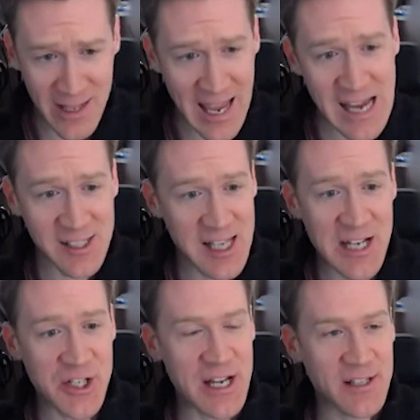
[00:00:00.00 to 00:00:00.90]
now they
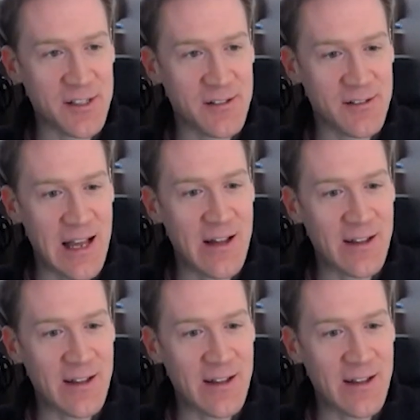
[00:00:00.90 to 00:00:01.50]
hate sidechains